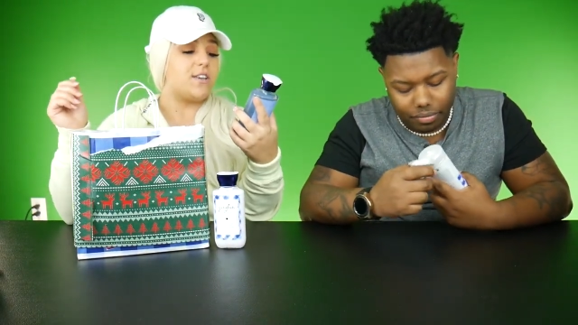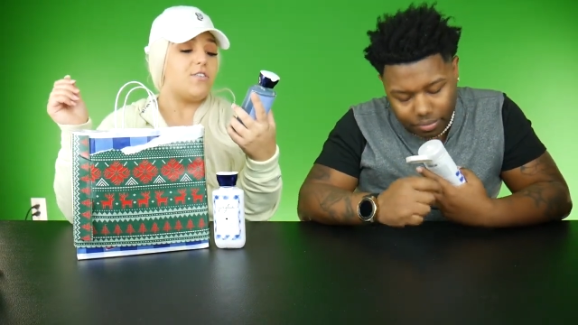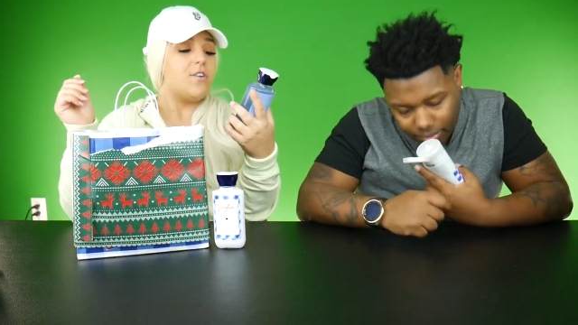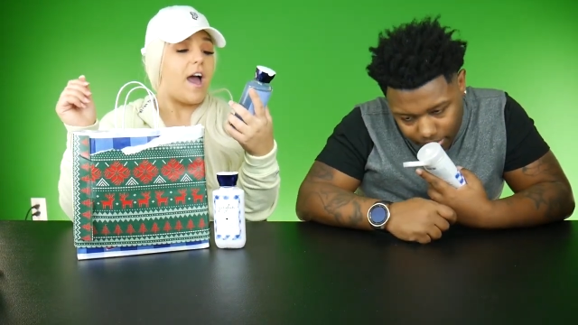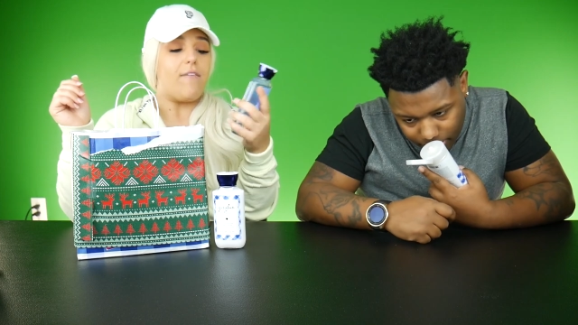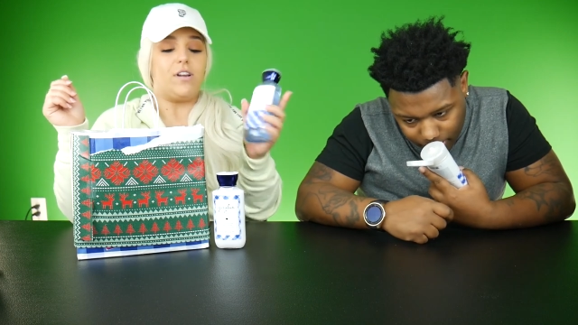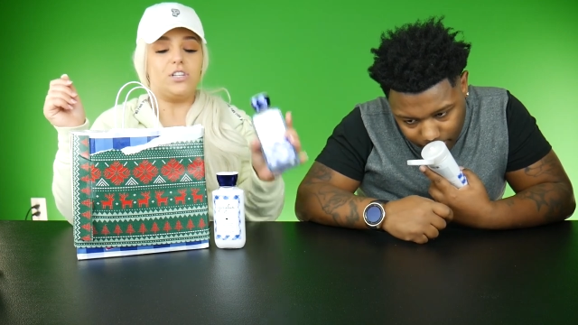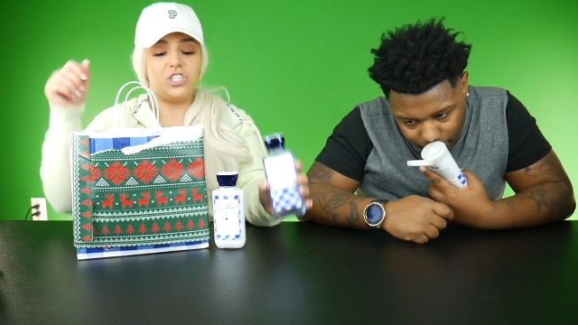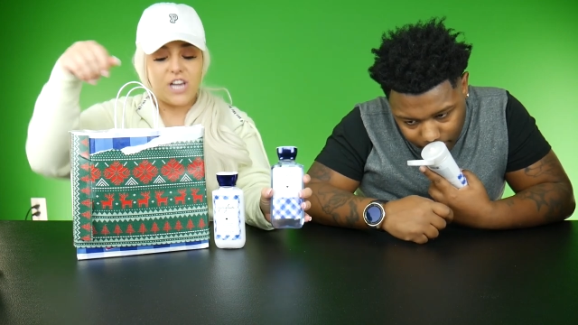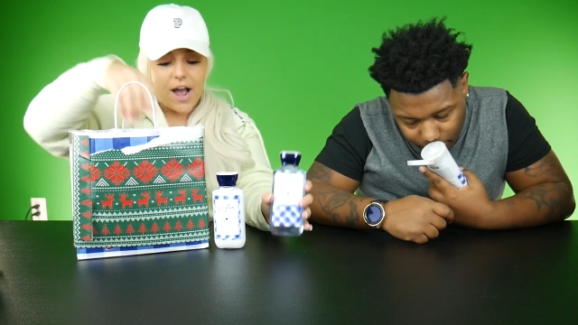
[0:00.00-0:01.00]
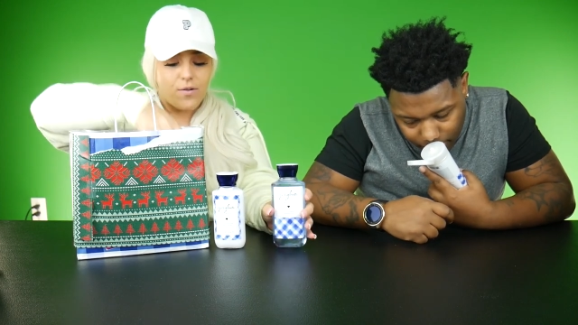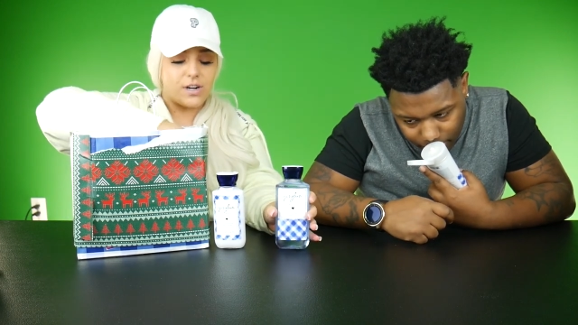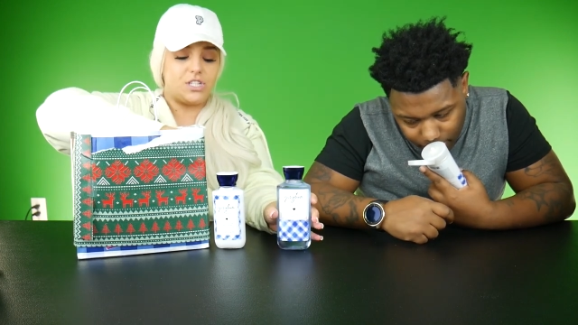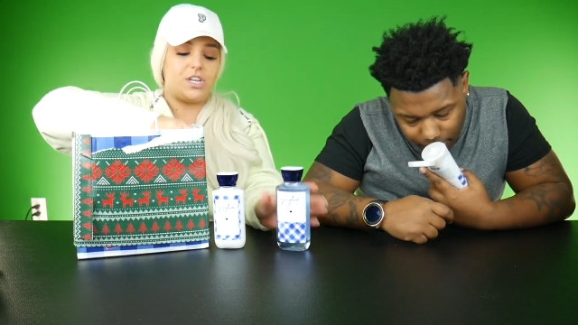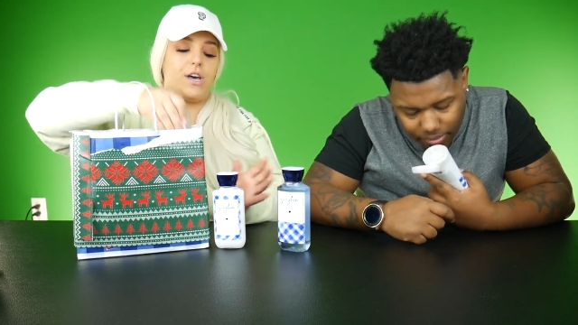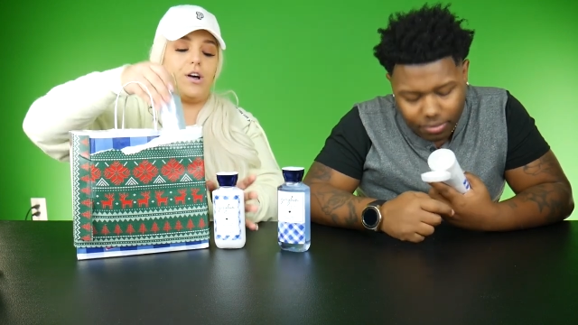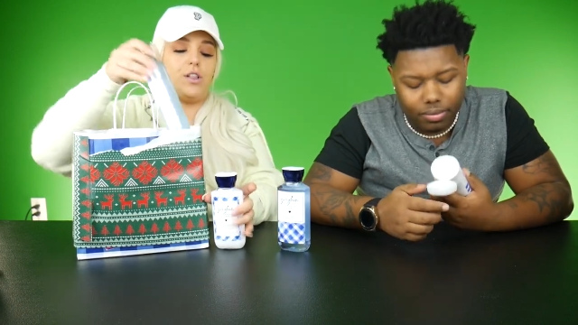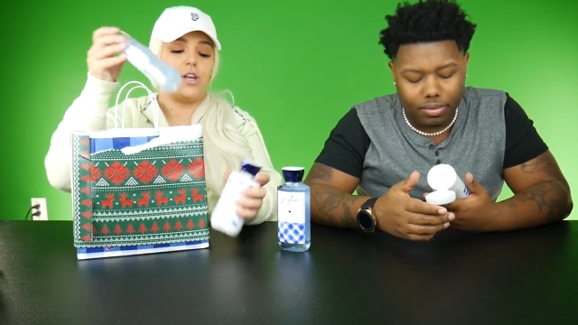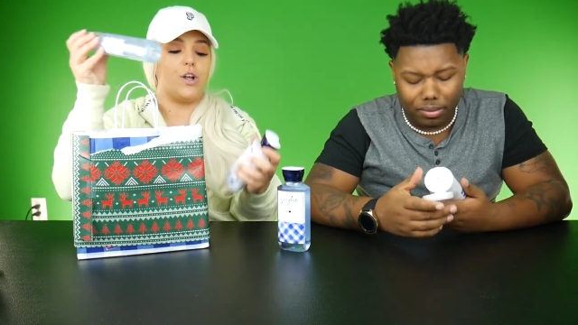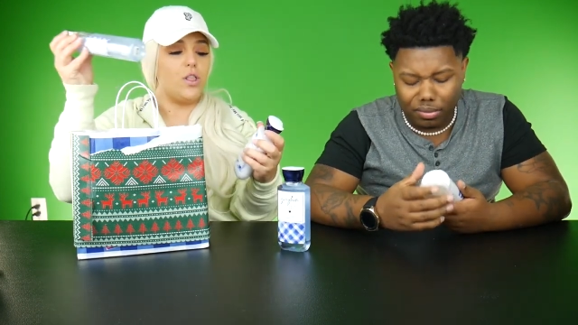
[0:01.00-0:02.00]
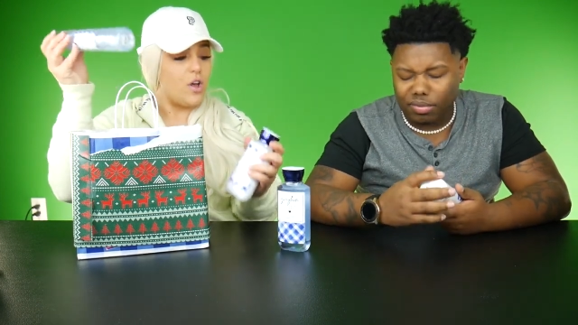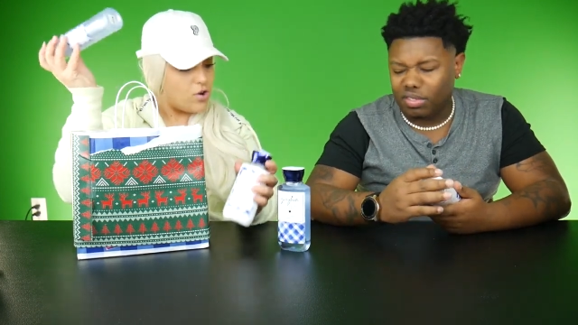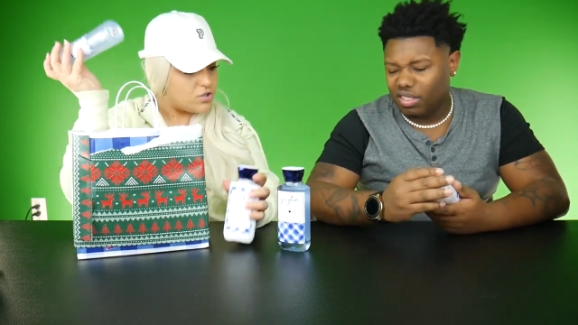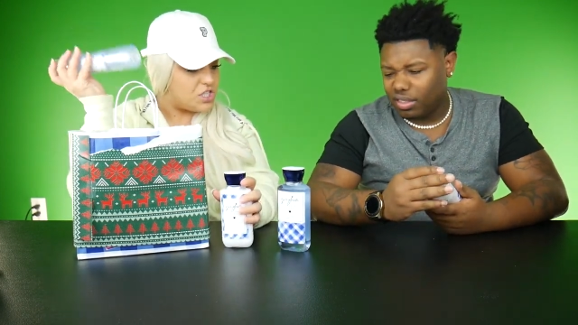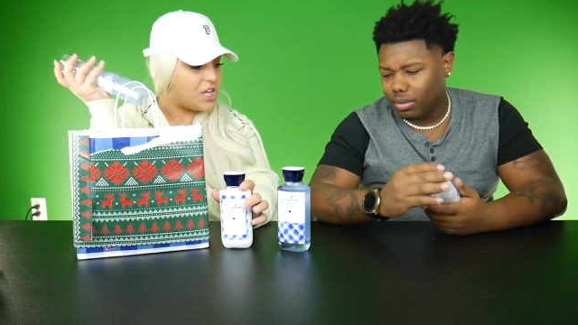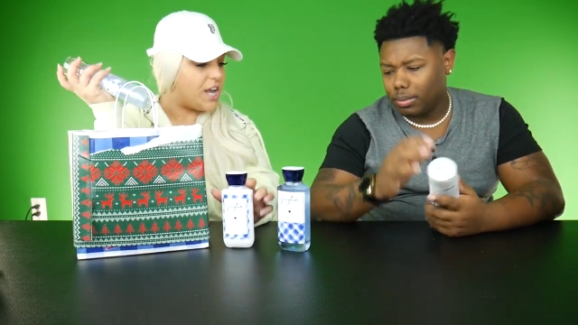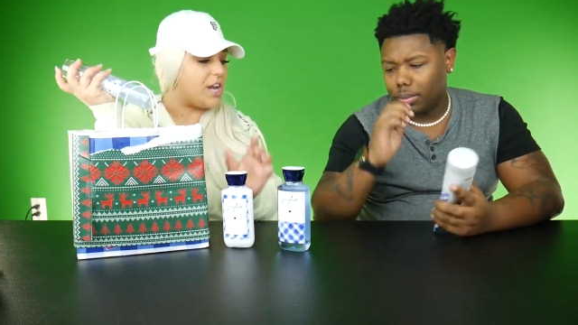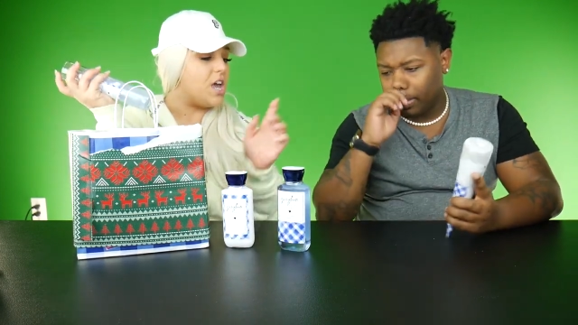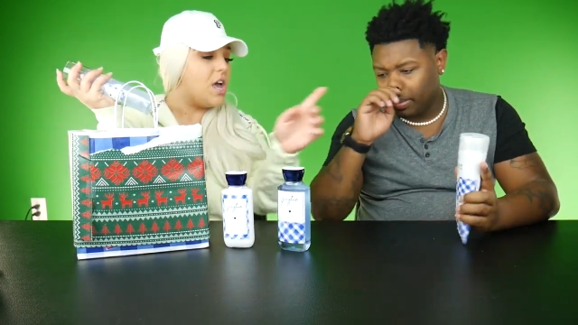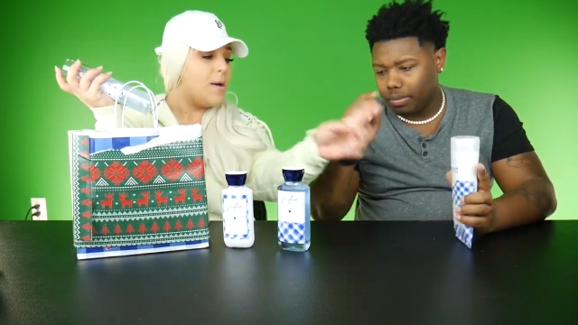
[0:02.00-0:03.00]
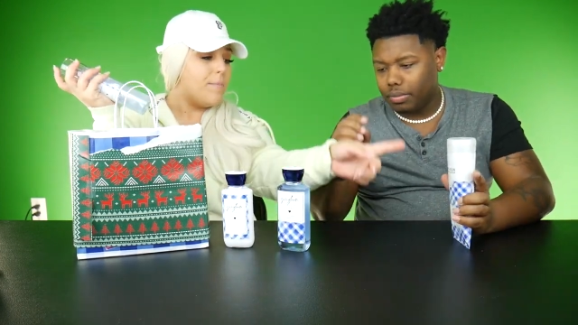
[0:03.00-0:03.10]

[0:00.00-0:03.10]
Speaker 1: So you have your shower gel, your lotion,